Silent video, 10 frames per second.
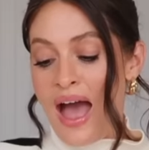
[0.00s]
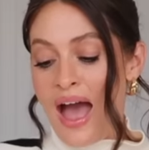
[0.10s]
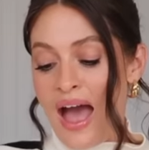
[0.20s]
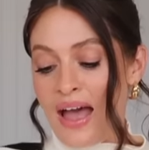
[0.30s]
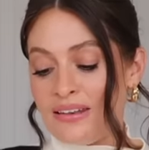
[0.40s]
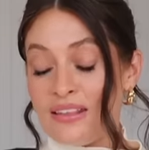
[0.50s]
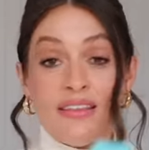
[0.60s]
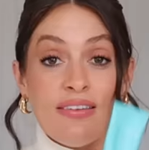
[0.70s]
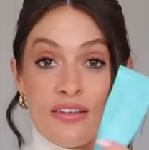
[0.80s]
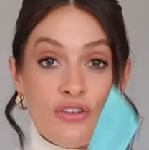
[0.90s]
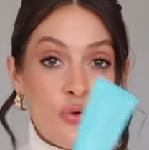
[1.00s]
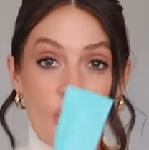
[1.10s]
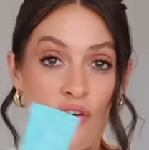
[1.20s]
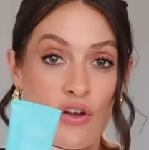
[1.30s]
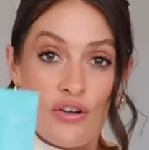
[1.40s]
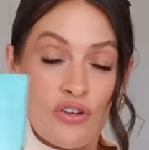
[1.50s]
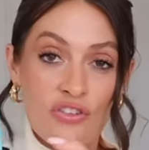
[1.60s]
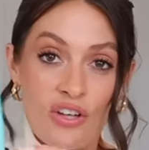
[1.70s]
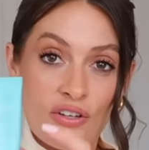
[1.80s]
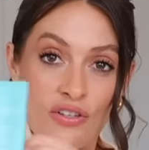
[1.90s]
and this is a new, I've only just
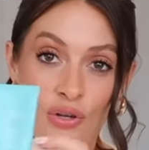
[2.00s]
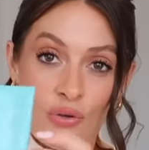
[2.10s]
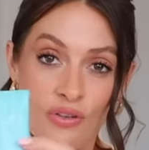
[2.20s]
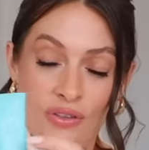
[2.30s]
started using